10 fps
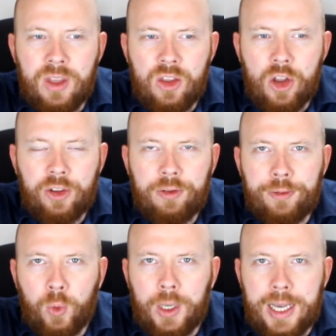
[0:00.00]
not
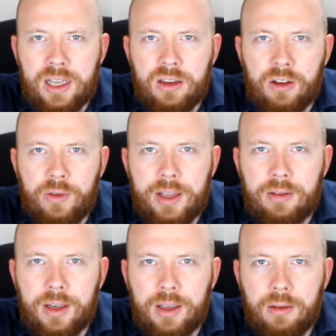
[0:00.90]
fully
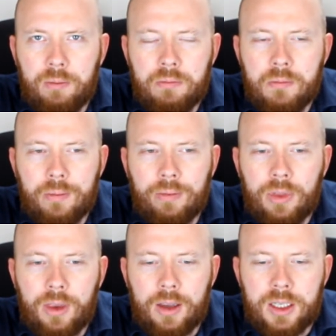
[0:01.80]
integrated
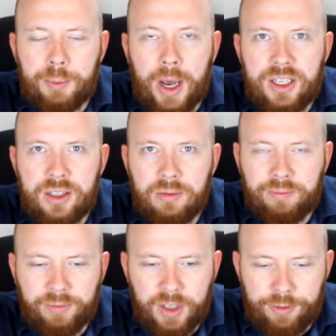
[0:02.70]
spice
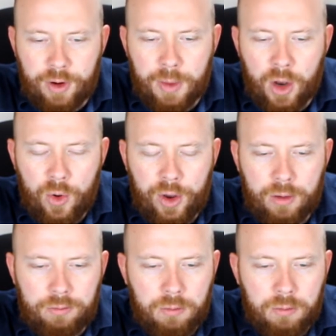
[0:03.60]
from the oak.